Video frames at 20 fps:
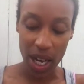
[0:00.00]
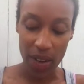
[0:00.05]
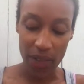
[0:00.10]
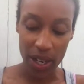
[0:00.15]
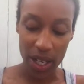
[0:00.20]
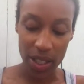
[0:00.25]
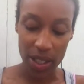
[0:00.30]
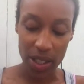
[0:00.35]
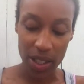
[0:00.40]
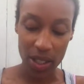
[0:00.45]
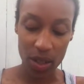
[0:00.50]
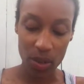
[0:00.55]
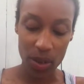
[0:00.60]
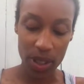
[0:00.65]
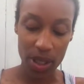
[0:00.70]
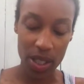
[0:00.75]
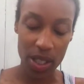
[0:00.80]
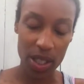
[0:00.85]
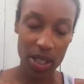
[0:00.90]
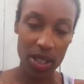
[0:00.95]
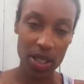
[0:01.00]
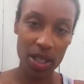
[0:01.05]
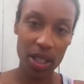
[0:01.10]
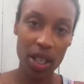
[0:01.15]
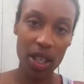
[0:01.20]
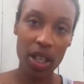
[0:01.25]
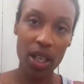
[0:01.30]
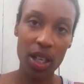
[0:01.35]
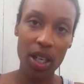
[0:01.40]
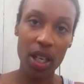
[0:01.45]
I've had to deal with this
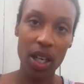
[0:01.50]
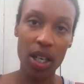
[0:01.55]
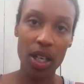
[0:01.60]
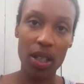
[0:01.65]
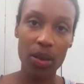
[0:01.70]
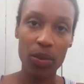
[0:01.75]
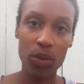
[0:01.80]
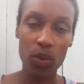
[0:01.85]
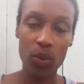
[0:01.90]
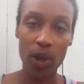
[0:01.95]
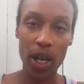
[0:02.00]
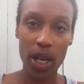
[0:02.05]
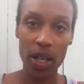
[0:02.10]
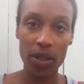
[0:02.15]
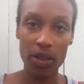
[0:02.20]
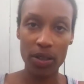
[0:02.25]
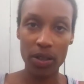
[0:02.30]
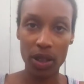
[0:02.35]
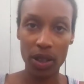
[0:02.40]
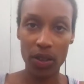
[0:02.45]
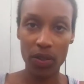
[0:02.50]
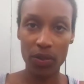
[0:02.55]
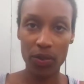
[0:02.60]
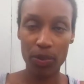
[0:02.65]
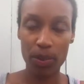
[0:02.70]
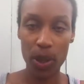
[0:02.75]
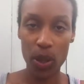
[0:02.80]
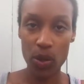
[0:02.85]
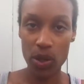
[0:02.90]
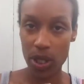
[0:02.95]
round of
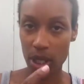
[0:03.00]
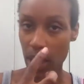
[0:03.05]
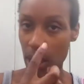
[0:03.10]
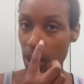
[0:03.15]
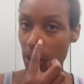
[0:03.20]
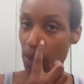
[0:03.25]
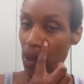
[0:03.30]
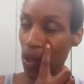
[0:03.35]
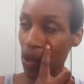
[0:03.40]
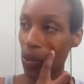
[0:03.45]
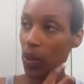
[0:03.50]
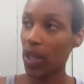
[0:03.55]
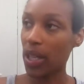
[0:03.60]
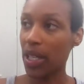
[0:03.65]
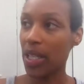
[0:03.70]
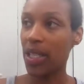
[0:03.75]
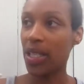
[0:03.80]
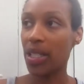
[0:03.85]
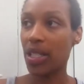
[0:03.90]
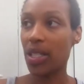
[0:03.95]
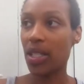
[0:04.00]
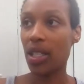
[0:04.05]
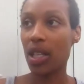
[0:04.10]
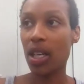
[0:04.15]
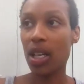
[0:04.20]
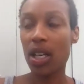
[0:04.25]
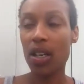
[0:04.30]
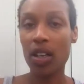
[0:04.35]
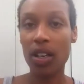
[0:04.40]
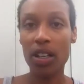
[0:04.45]
post-chemo is
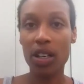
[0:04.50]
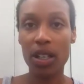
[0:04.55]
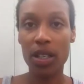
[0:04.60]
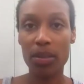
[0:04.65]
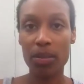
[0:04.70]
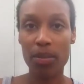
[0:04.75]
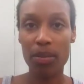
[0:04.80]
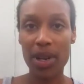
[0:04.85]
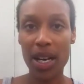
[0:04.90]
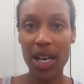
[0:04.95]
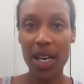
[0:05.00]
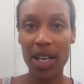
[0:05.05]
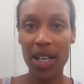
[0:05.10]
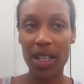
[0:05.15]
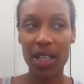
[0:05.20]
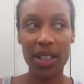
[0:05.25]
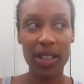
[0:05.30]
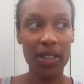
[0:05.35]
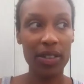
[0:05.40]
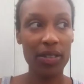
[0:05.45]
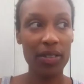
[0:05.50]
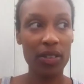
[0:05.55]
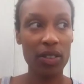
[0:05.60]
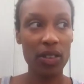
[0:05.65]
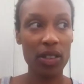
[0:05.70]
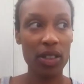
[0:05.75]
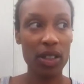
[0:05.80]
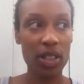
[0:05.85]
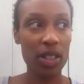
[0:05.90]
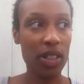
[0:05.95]
my
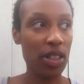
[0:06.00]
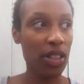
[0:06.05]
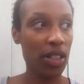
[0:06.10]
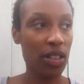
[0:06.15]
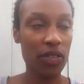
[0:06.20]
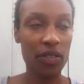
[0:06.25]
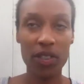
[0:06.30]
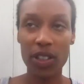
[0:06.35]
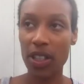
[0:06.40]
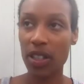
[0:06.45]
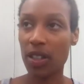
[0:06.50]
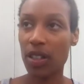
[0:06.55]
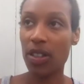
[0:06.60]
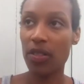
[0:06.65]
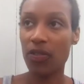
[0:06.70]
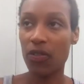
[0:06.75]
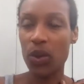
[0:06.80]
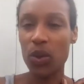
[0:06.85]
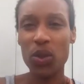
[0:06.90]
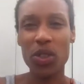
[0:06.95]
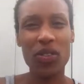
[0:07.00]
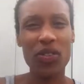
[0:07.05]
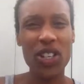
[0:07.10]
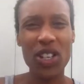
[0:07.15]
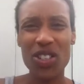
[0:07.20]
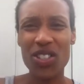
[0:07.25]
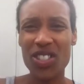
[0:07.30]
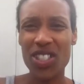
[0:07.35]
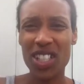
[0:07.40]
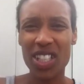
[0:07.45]
food
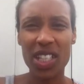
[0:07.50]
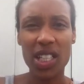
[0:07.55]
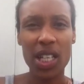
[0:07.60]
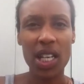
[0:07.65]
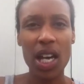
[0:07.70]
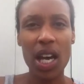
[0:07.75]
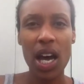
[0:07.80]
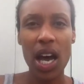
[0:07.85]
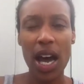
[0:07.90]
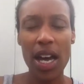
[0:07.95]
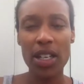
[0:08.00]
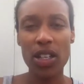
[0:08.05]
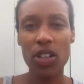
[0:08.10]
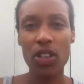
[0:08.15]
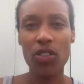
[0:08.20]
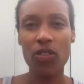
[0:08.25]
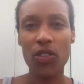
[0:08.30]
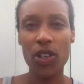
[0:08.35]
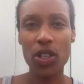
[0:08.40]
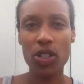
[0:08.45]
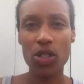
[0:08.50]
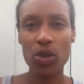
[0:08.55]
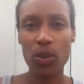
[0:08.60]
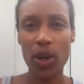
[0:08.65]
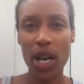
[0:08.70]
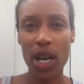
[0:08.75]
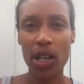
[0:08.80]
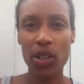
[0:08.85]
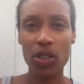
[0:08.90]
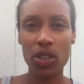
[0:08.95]
aversion. I know first
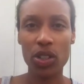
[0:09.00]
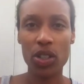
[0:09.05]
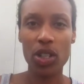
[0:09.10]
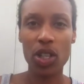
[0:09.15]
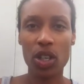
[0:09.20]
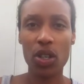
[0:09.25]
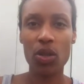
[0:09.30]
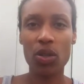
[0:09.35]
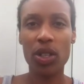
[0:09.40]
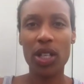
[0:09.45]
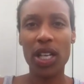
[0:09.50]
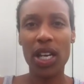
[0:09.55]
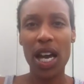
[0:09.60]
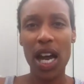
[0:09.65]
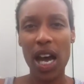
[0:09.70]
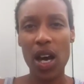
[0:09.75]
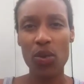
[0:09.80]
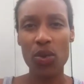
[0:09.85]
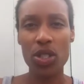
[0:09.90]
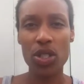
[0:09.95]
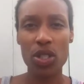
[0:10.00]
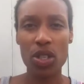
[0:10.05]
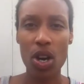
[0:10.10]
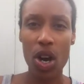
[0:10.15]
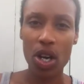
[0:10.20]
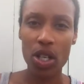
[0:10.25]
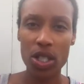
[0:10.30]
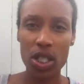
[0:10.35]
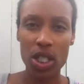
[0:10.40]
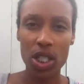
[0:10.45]
round, you know, I was
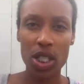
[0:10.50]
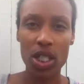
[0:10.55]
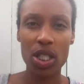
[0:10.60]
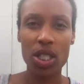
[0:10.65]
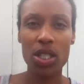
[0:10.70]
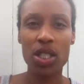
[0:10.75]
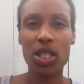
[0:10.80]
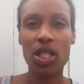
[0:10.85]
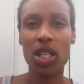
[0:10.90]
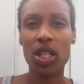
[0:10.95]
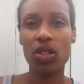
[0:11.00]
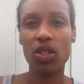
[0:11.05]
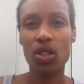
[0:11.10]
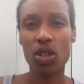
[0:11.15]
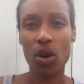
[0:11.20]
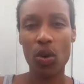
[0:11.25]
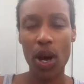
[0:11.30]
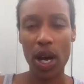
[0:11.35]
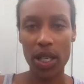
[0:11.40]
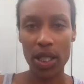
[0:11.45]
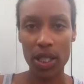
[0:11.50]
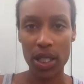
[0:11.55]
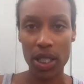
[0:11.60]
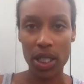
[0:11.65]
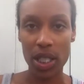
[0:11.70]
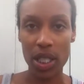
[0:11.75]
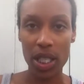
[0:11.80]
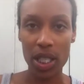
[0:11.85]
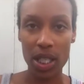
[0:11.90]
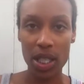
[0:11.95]
nauseous and, you know, I
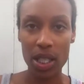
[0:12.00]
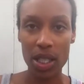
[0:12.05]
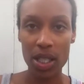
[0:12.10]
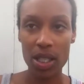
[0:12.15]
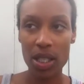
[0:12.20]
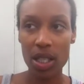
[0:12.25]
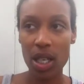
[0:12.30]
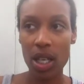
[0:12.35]
couldn't eat.